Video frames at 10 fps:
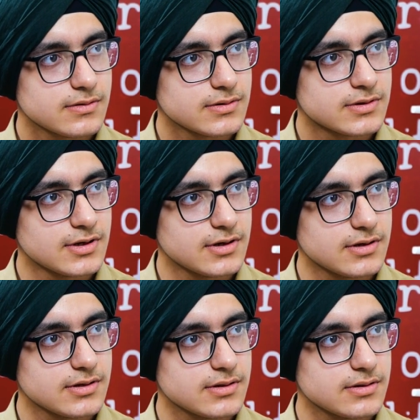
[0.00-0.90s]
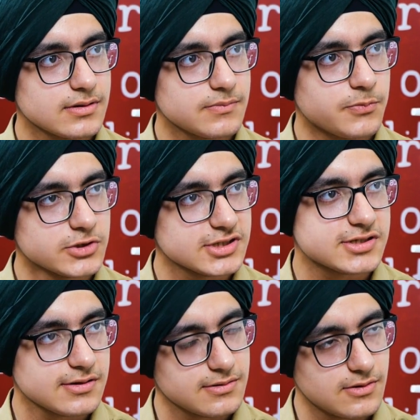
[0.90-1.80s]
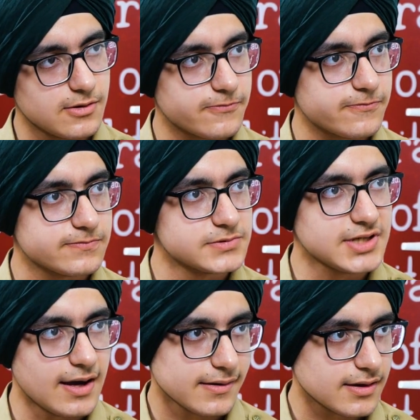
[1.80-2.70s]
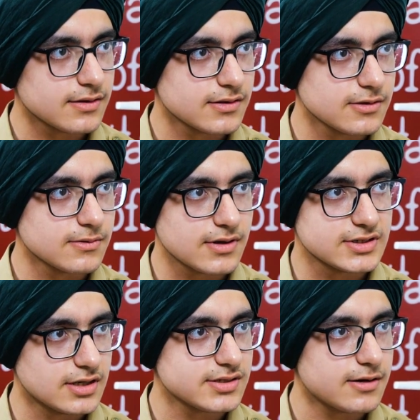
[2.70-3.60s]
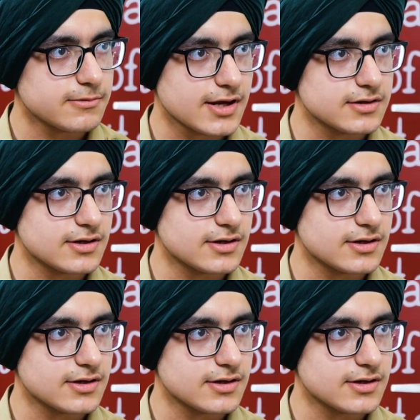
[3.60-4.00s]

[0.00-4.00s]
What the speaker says: the position of JAG in the UK, Judge Advocate